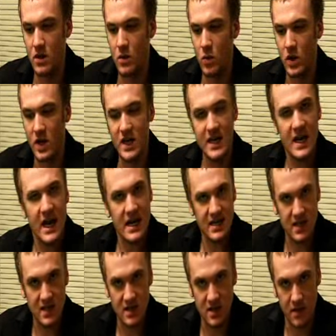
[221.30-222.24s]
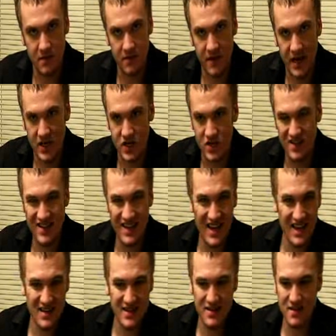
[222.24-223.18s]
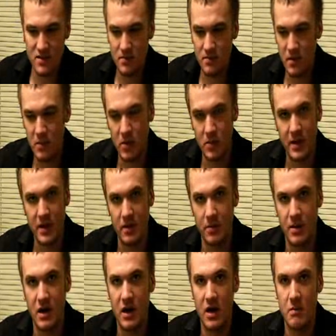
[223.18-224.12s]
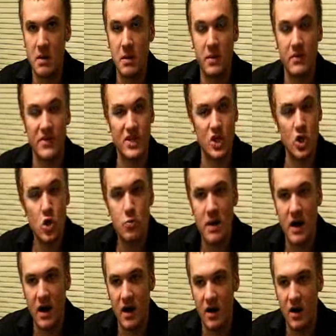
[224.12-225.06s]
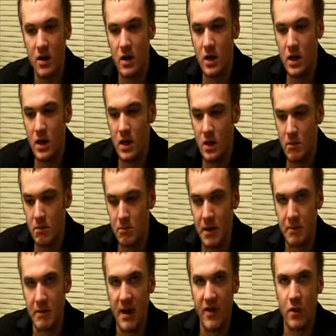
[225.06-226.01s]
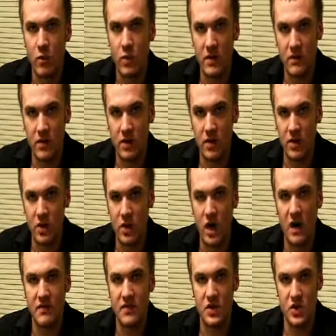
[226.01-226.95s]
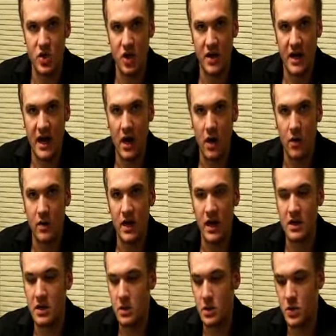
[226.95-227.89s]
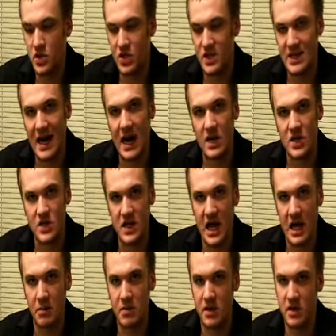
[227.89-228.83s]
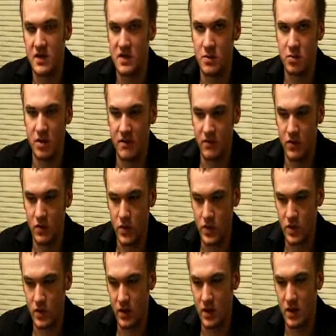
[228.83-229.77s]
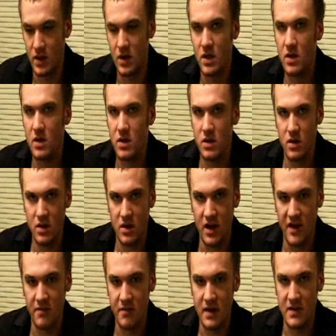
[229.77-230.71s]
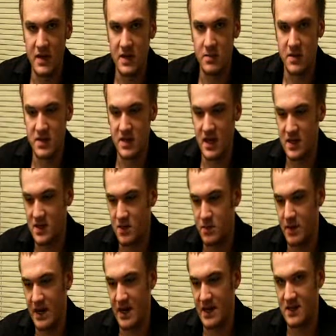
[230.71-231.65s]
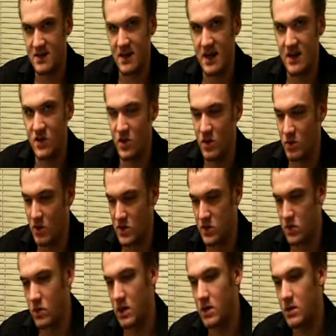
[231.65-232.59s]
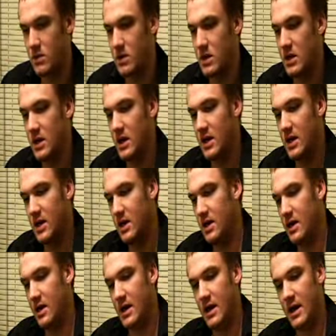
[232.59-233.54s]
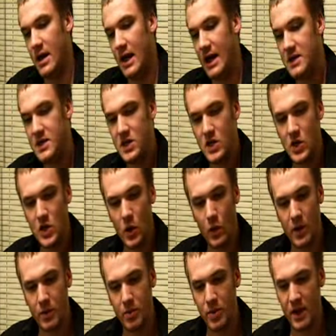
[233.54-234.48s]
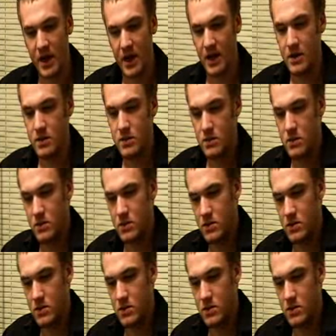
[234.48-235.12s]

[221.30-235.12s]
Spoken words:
will connect in some fashion. Yes, maybe you'll make a pair, maybe even 2 pair, but by the river you're often drawn out and you lose your entire stack because you play foolishly. I've made these mistakes in the past. I know them all too well. Hands that you don't want to play